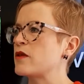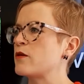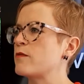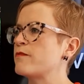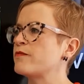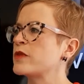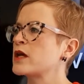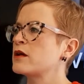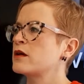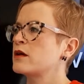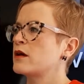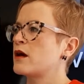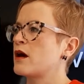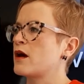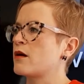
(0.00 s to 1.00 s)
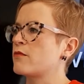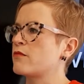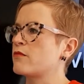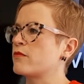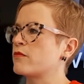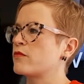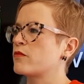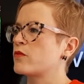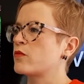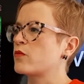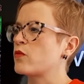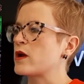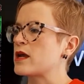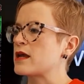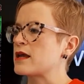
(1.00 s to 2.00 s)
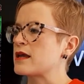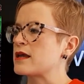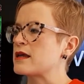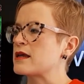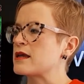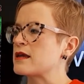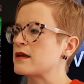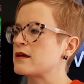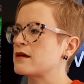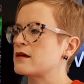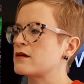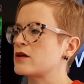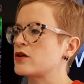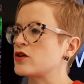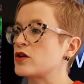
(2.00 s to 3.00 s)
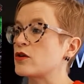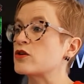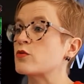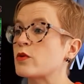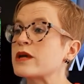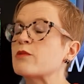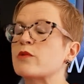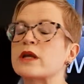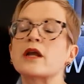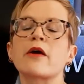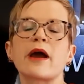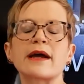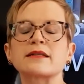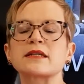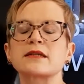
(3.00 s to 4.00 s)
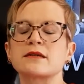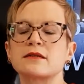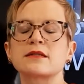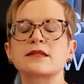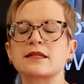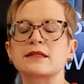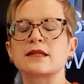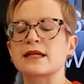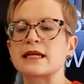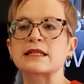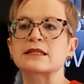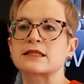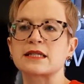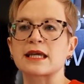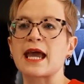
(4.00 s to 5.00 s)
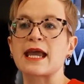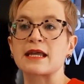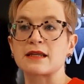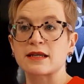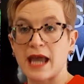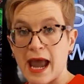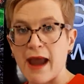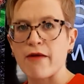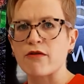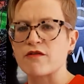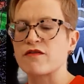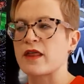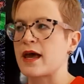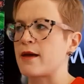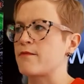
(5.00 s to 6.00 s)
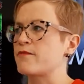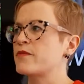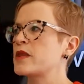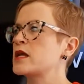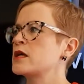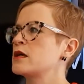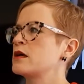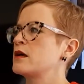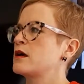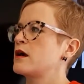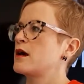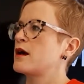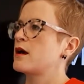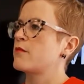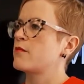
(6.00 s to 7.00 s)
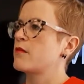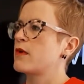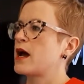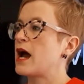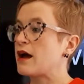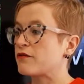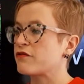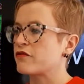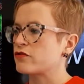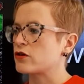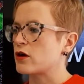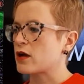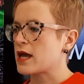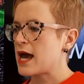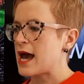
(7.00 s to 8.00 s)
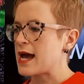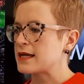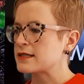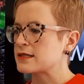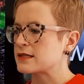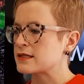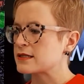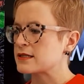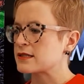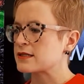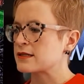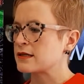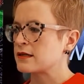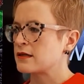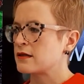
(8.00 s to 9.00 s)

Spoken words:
them, we know how to take care of them, And for our guests,